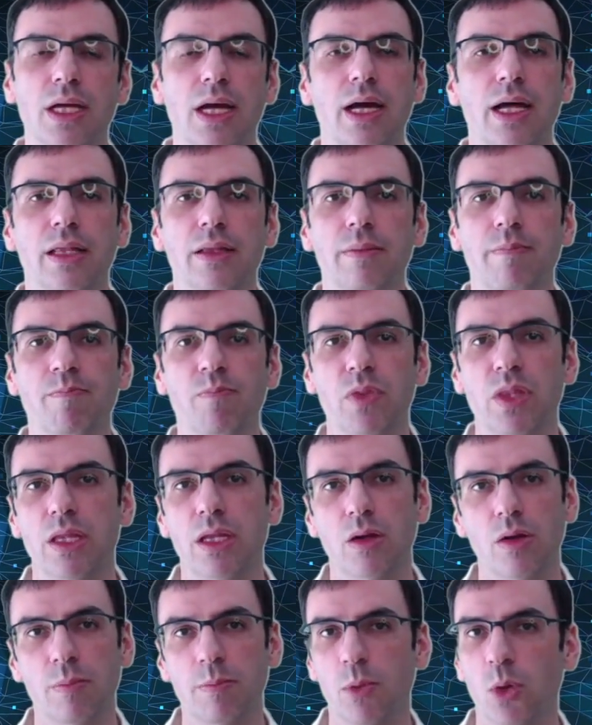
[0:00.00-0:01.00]

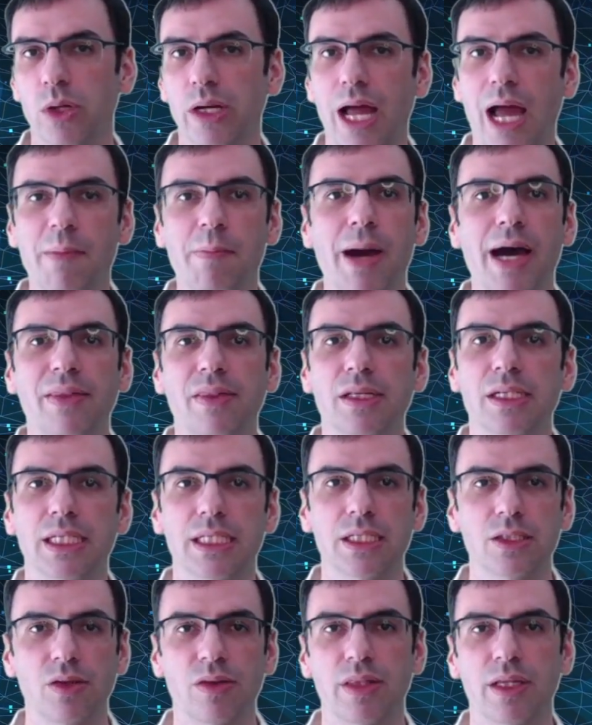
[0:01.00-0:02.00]
important
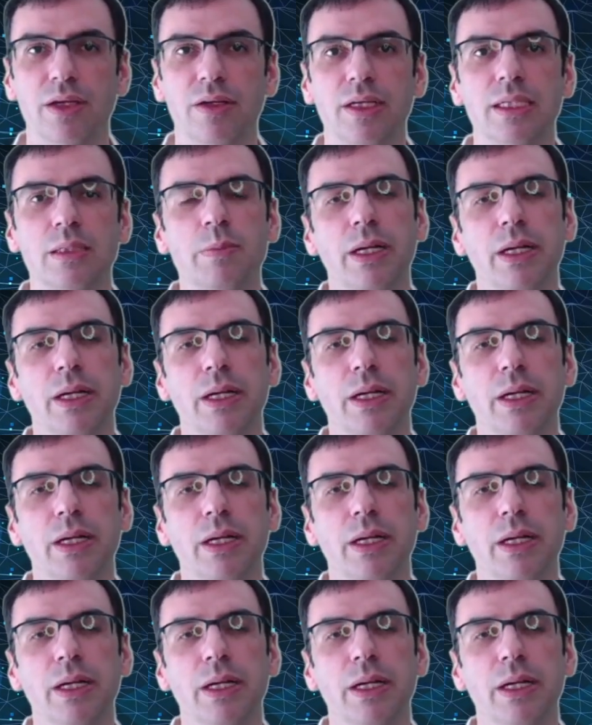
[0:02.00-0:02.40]
hypotheses or theories.